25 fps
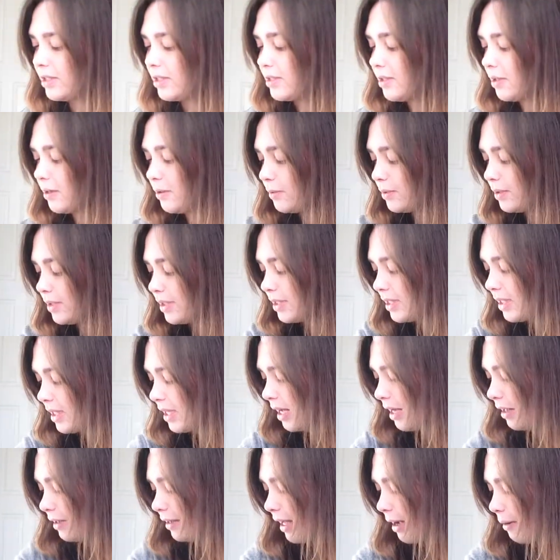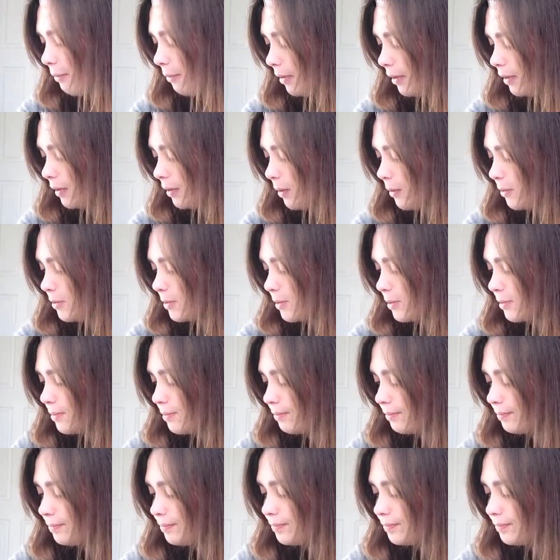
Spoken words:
so we'll see how that one goes.